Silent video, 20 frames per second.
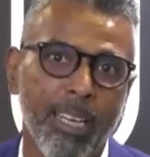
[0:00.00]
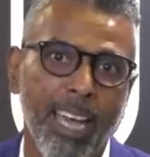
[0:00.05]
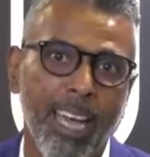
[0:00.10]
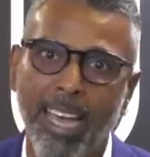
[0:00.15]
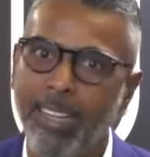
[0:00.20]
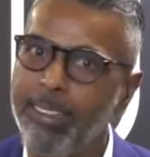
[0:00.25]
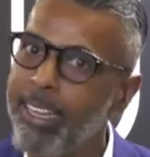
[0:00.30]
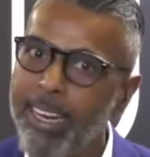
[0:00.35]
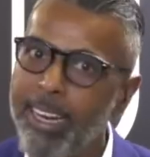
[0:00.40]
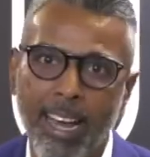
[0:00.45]

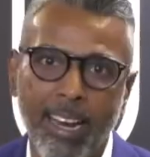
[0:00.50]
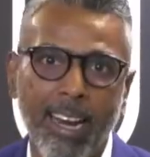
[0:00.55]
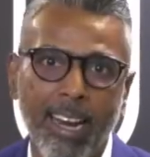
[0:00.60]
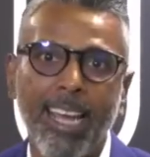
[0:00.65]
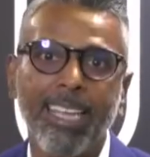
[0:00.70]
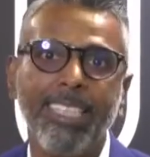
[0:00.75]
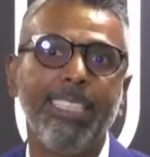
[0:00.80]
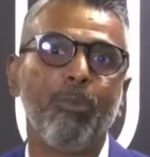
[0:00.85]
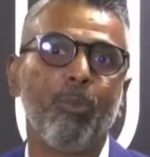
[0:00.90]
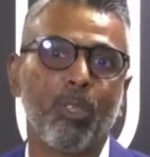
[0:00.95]
And then I
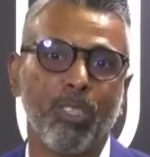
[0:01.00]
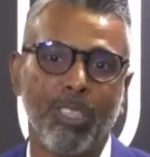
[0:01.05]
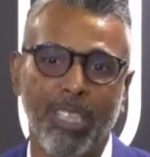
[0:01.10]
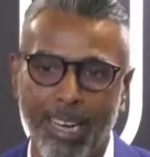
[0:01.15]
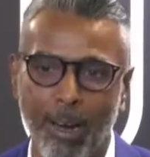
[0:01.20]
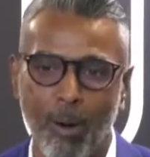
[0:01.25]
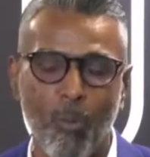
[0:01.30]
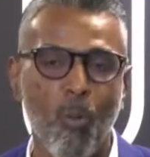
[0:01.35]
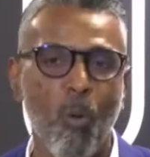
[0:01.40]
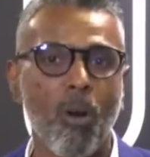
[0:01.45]
realized he was like
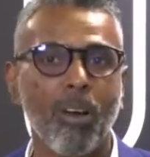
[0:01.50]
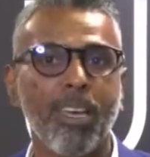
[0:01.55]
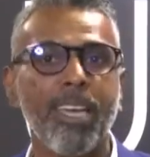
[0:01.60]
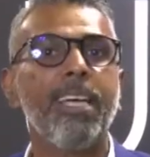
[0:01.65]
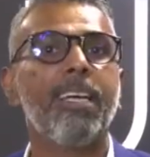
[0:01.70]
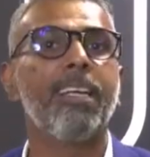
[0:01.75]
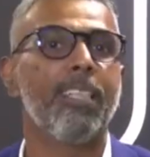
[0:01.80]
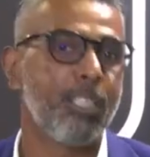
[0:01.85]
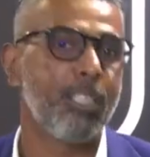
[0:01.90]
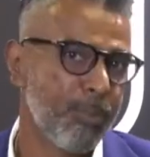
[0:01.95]
a walking
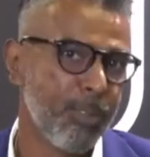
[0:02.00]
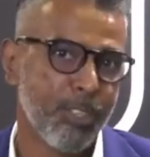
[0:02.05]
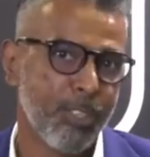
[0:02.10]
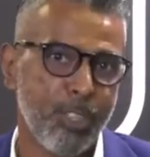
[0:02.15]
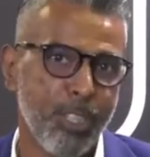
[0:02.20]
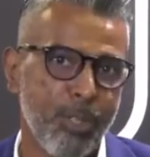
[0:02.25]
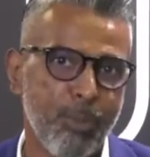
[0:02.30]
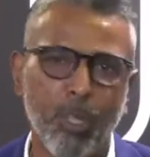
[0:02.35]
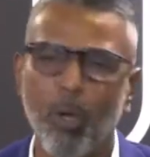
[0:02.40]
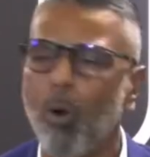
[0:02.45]
Christmas
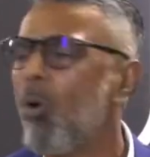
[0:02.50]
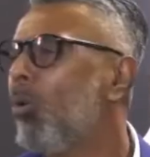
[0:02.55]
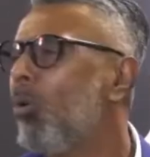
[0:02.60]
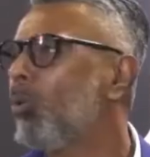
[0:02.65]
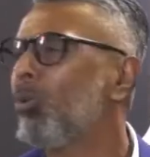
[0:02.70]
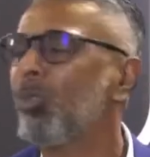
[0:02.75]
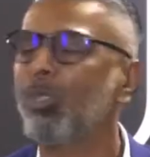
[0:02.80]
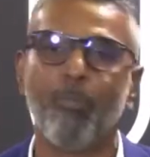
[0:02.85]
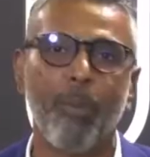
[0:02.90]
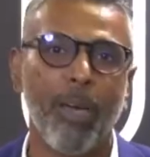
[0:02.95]
tree with all
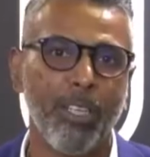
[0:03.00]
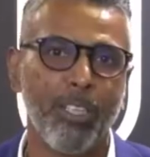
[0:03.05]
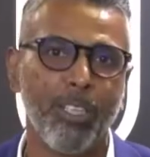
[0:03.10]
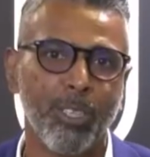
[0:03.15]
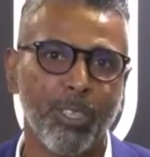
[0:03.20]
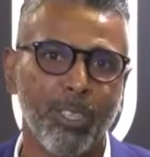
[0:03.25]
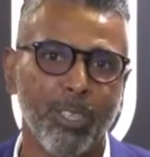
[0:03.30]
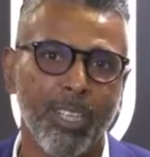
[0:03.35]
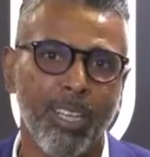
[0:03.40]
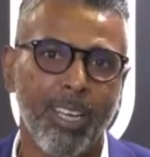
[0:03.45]
those
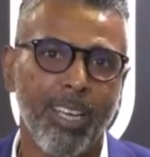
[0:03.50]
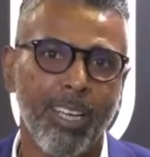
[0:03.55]
badges.